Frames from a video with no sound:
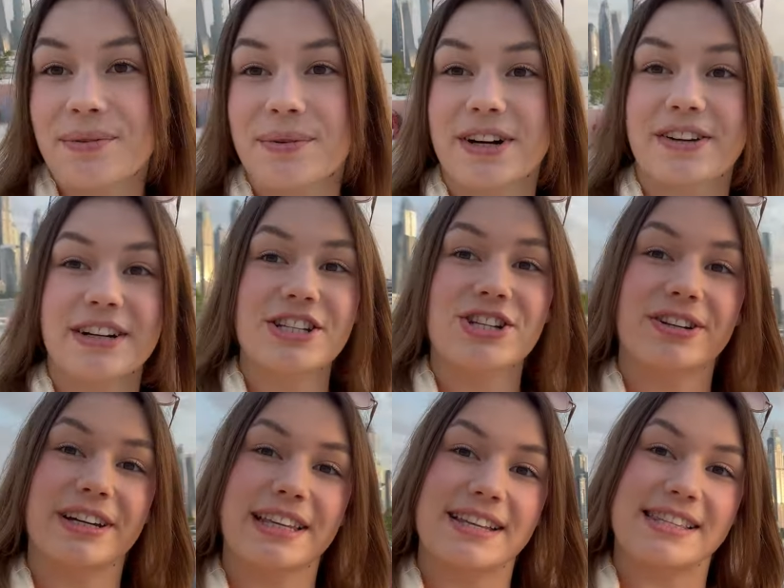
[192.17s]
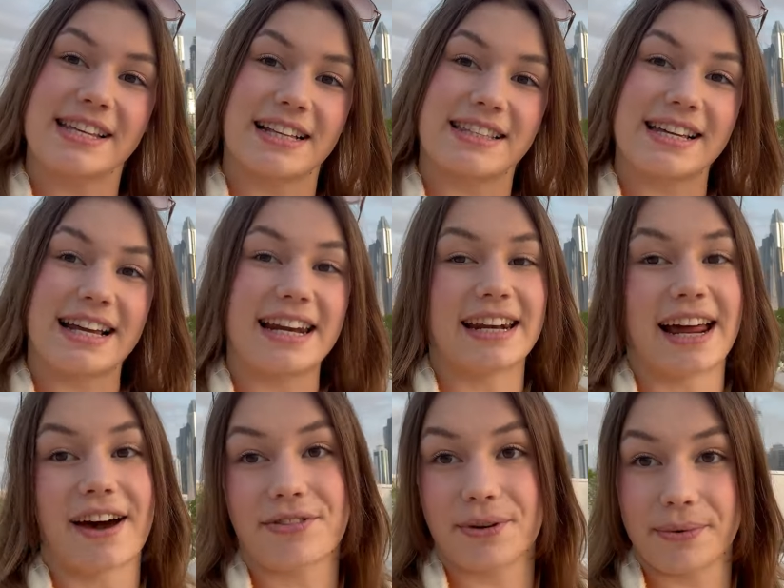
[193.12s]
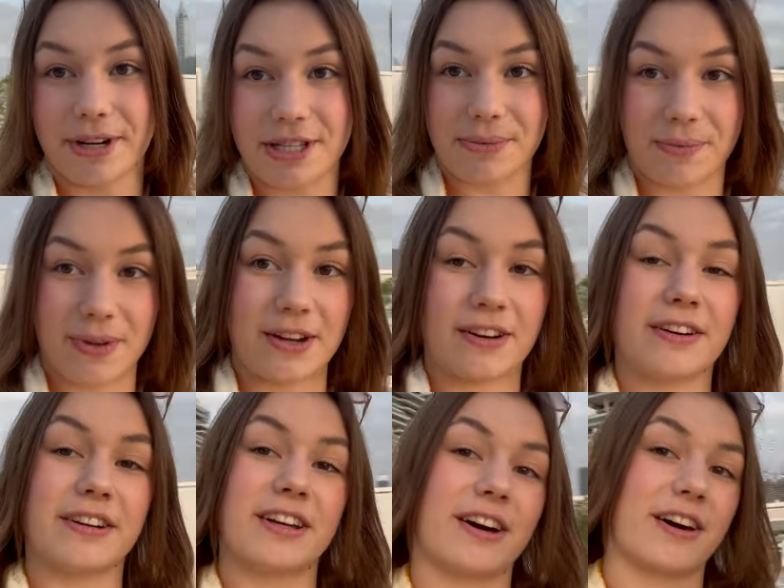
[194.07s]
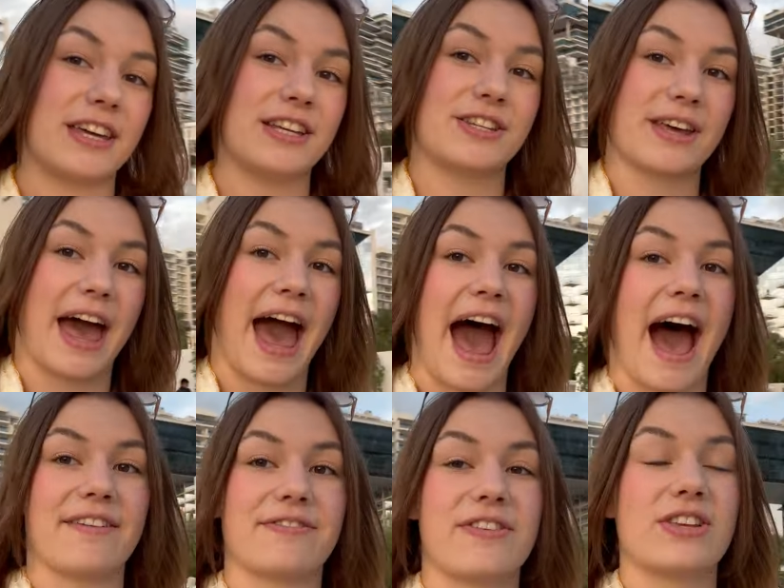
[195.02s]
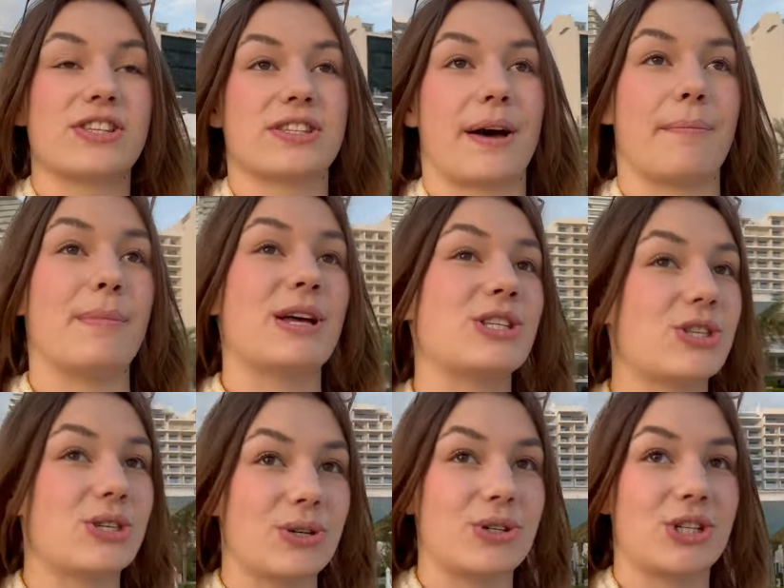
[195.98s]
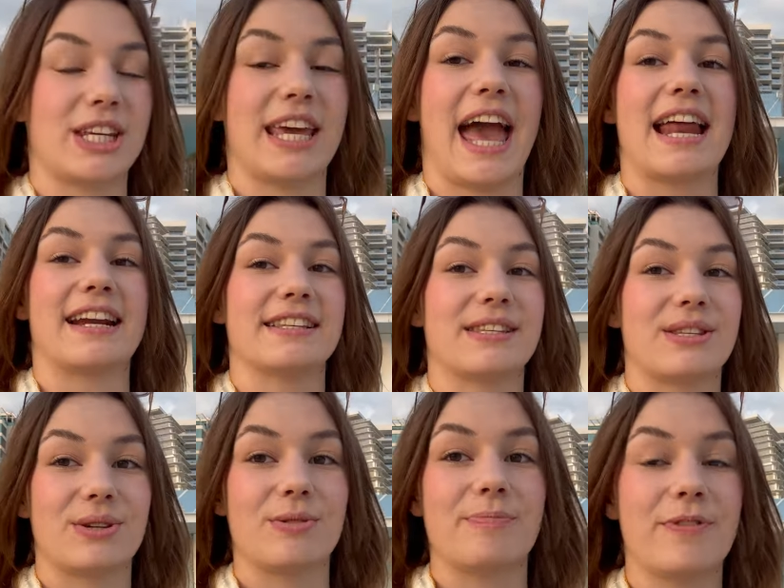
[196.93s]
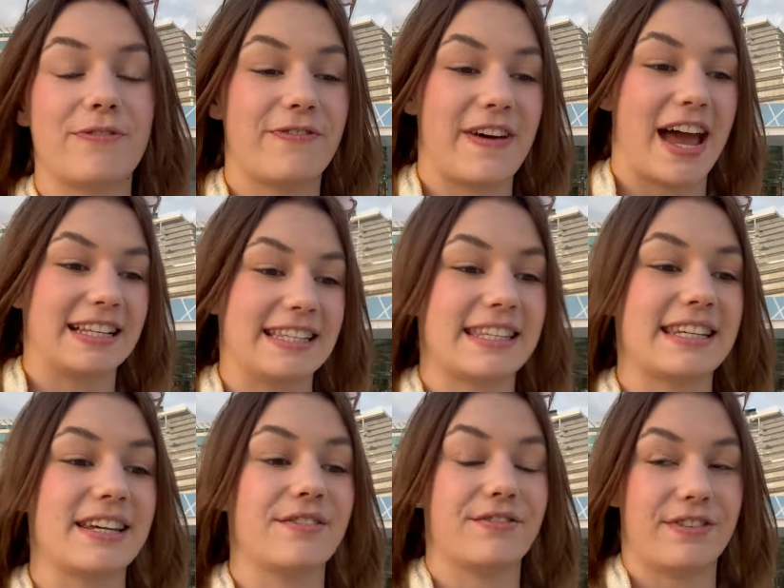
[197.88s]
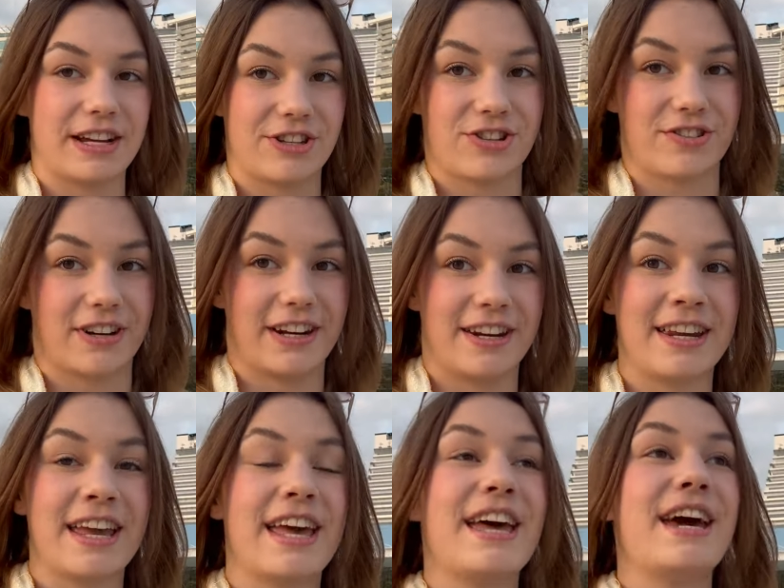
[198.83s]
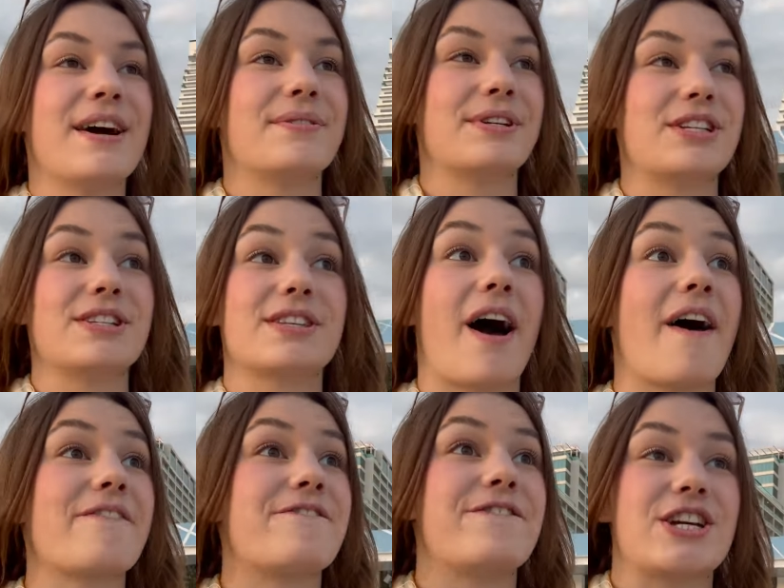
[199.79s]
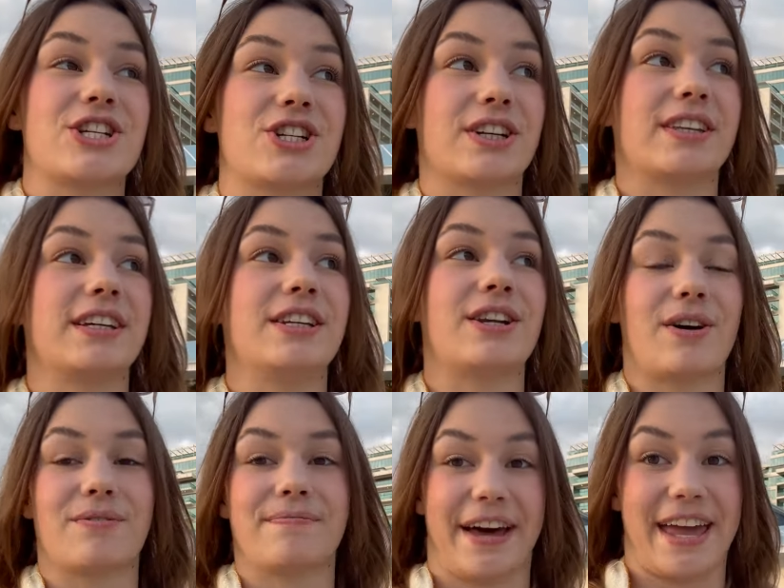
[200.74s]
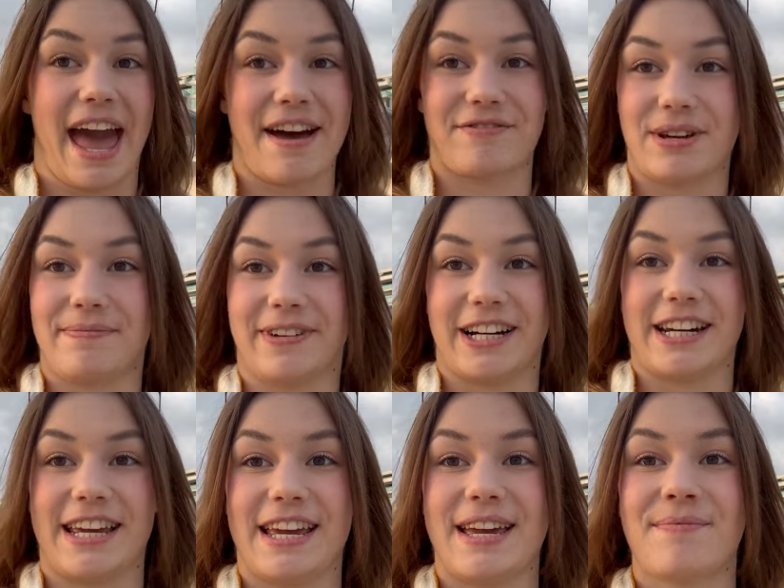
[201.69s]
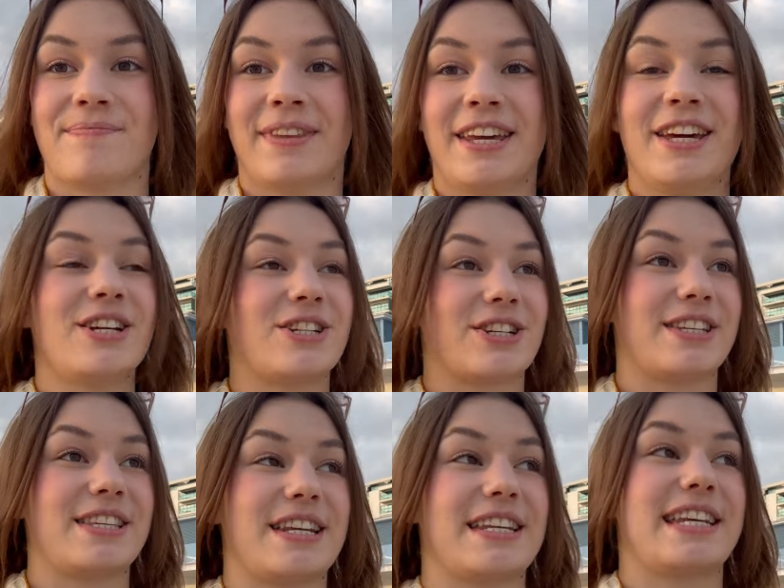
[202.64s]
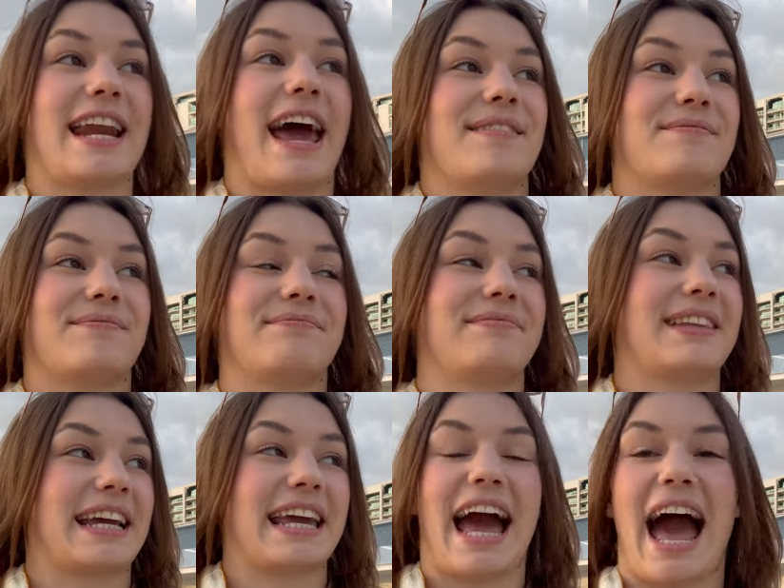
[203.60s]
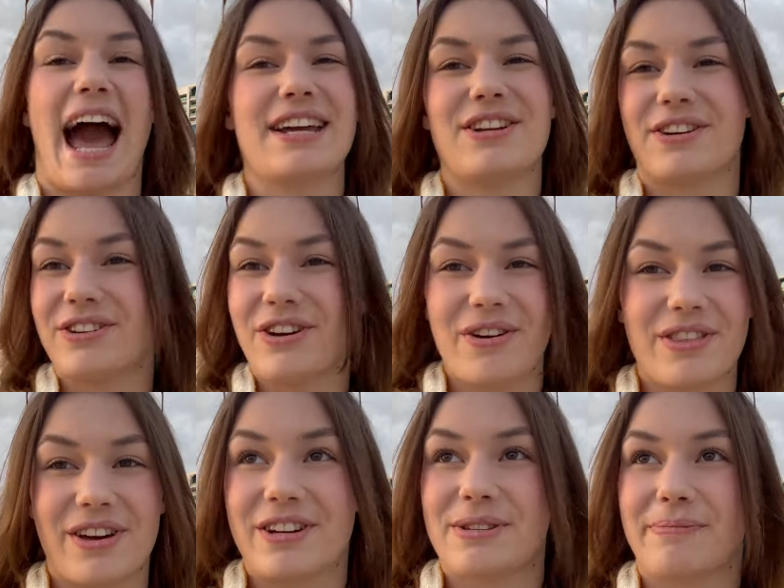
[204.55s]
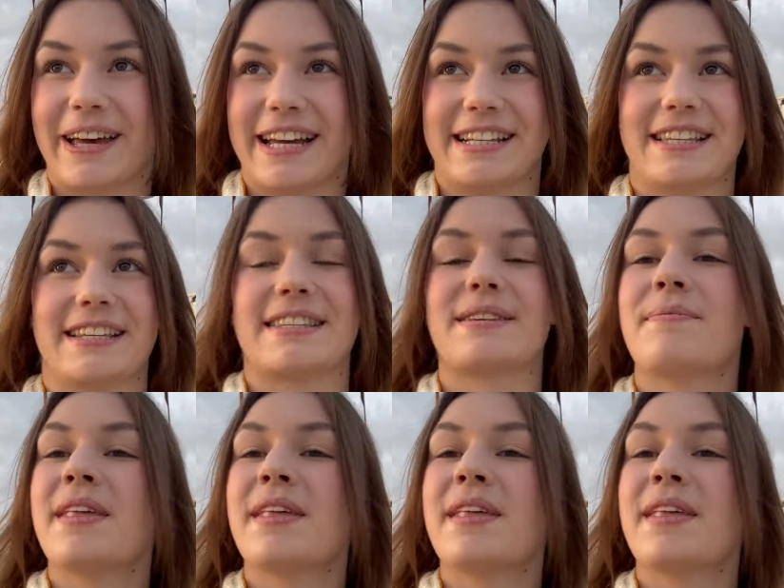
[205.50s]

We're enjoying the sunset, and afterwards, we are going to have some sushi at a super fancy restaurant, which is officially known by everybody. Just that I like, I don't know those places.